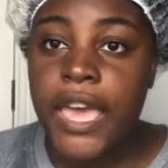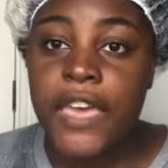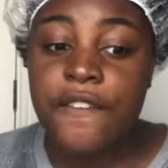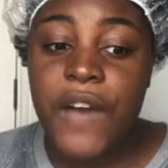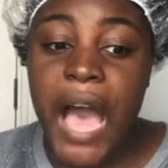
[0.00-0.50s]

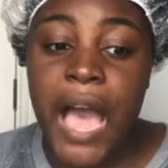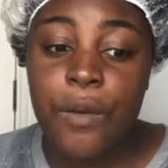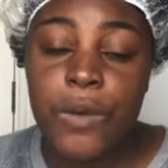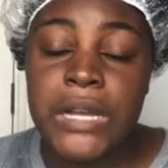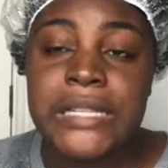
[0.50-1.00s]
If I
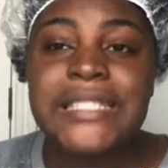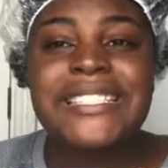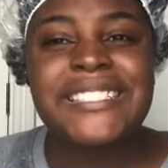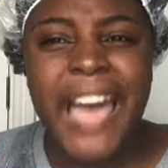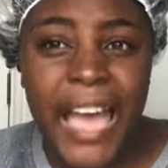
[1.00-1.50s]
was
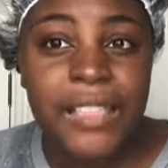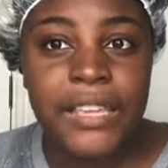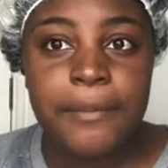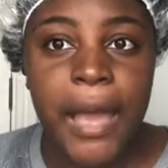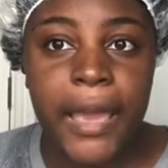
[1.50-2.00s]

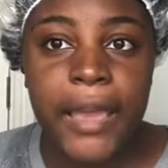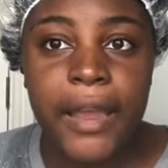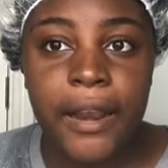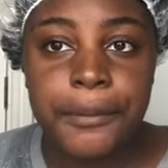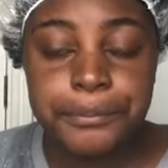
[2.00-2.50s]
styling my
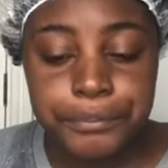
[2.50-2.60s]
hair,